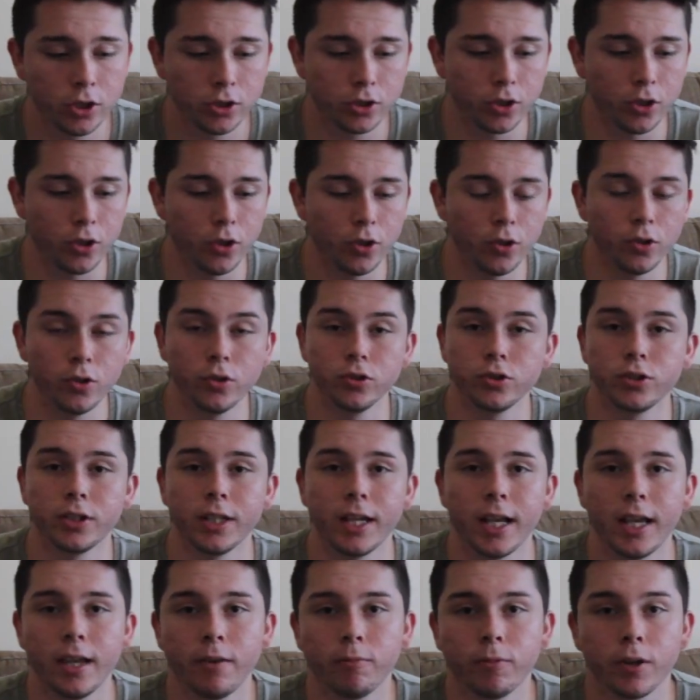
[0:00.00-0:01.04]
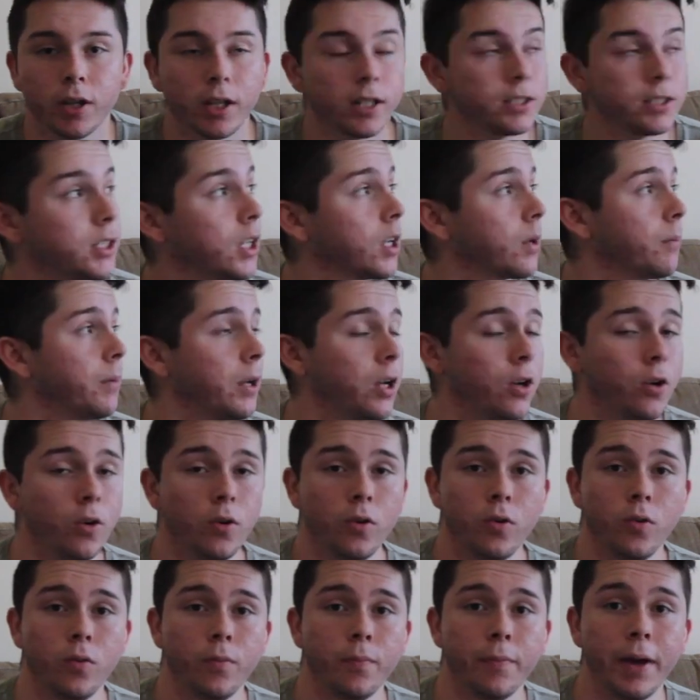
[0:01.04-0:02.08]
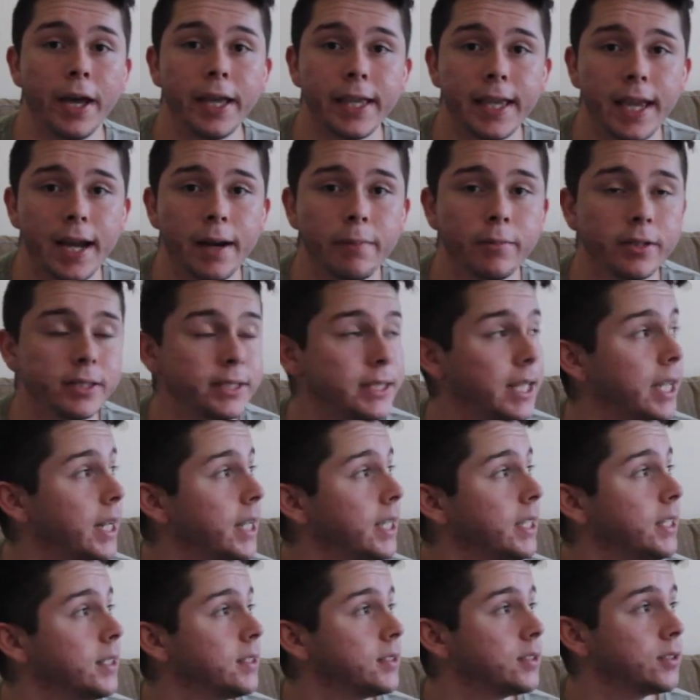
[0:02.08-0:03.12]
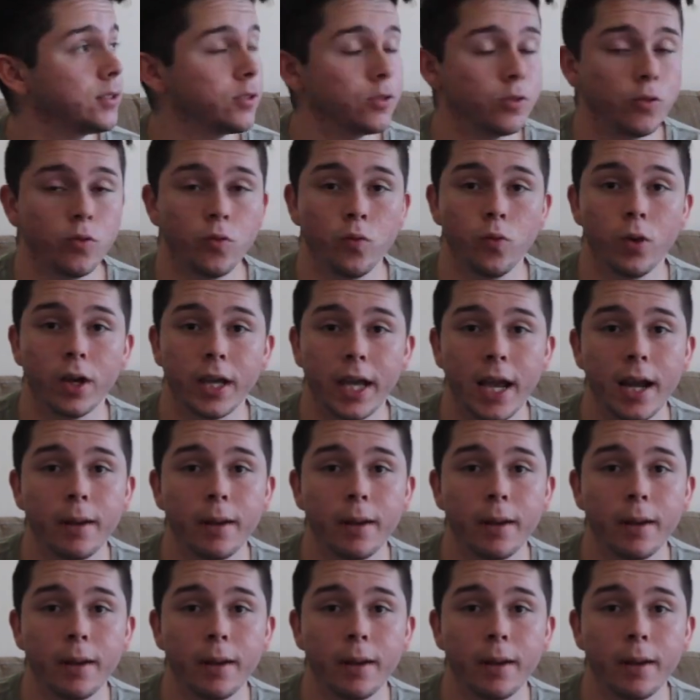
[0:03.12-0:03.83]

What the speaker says: So today we're talk about my camera settings, what